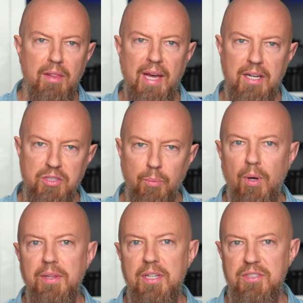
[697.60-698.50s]
that is the
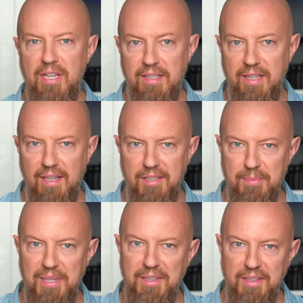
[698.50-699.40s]
one that is indicating
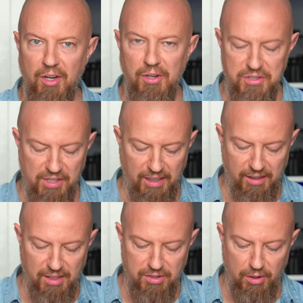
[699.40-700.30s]
to me that they are in
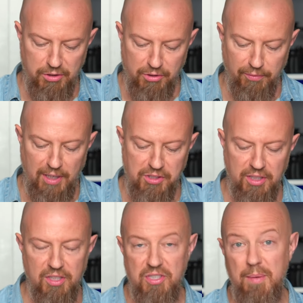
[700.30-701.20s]
sync. As long as they're flashing
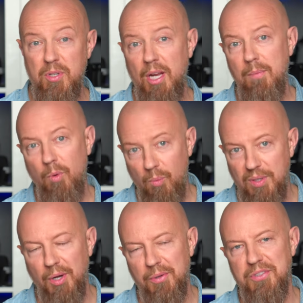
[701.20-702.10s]
at the same time,
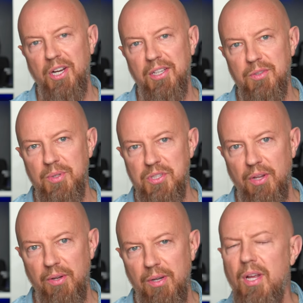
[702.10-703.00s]
we know they're talking to each
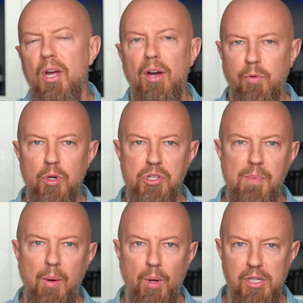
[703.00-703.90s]
other. Of course, you
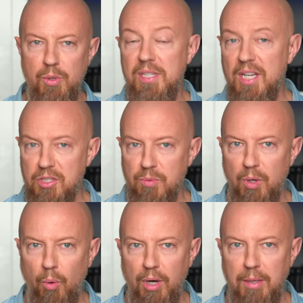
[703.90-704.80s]
may want to do a test
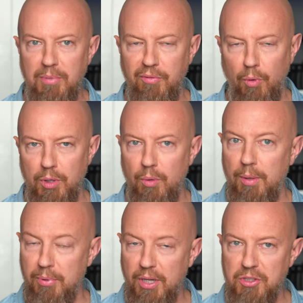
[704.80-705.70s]
recording before you go
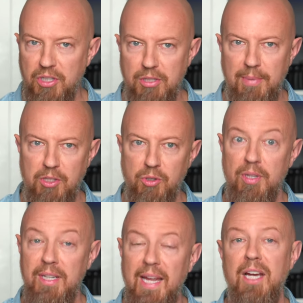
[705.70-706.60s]
on production to make sure
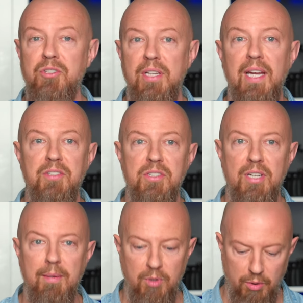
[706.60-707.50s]
that it actually has the
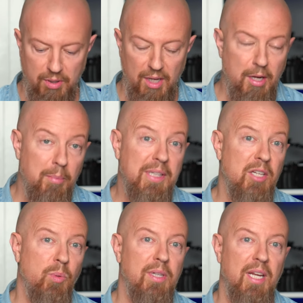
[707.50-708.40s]
timecode, but
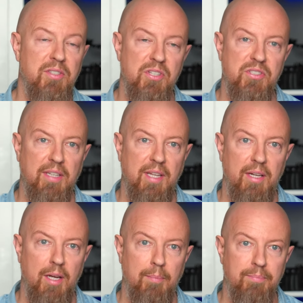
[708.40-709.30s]
that's what it takes to set
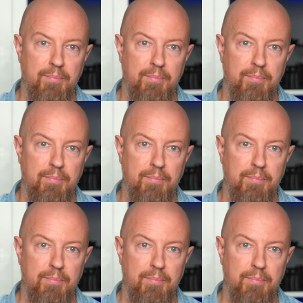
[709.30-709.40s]
that up.